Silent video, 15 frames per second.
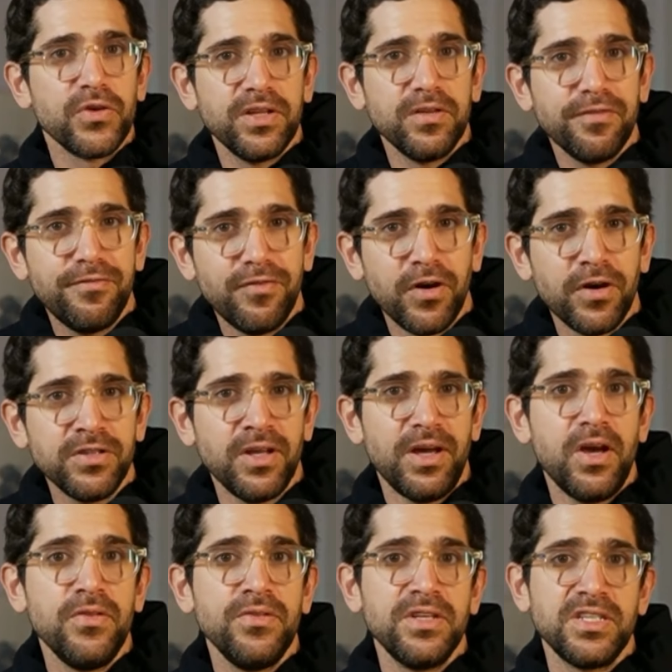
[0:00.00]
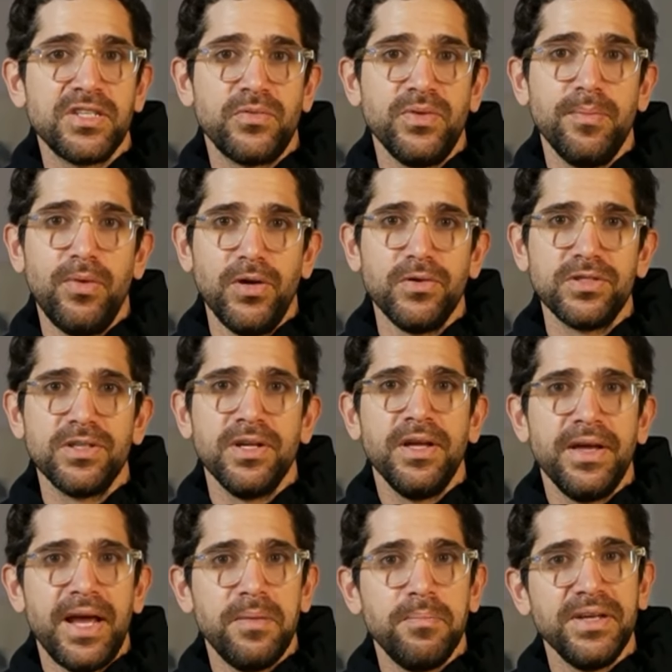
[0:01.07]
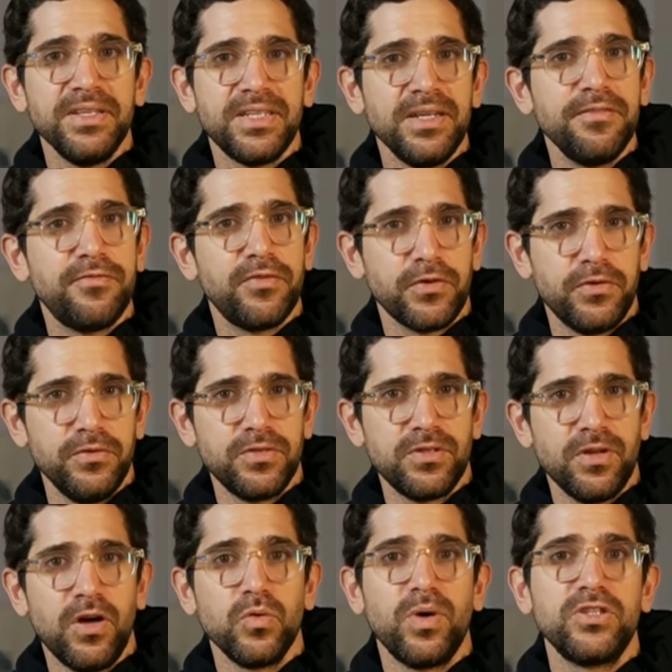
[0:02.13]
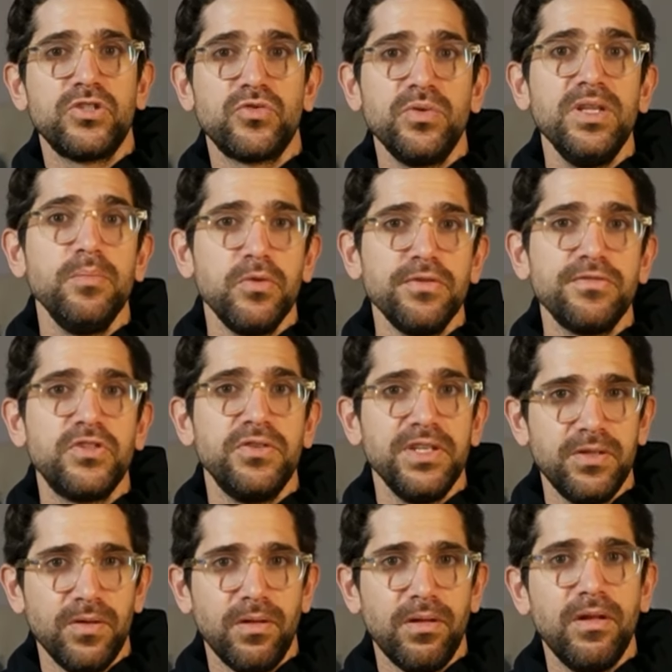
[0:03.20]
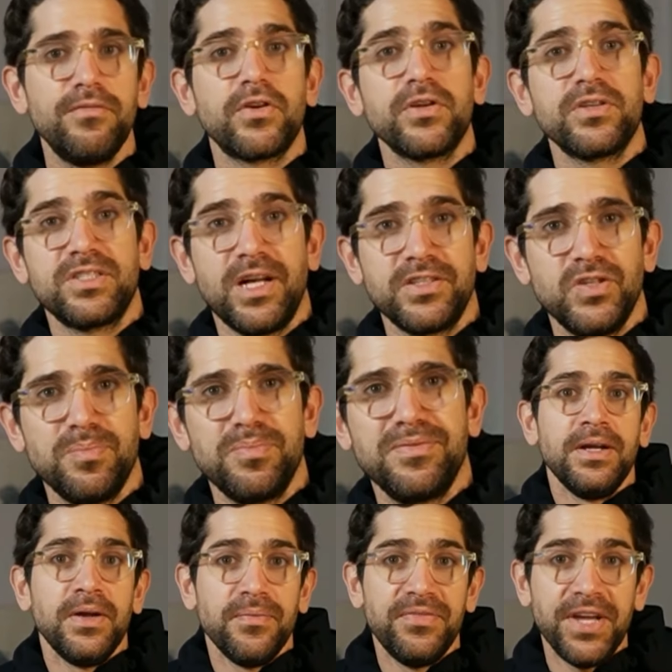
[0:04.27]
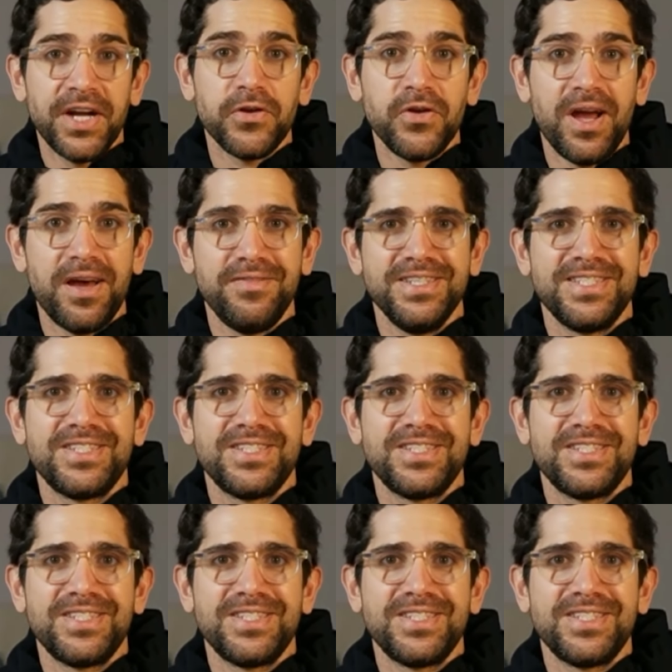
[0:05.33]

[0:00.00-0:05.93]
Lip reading: avoid unnecessary bloat and maintain focus on what truly moves the needle for your startup. There you have it,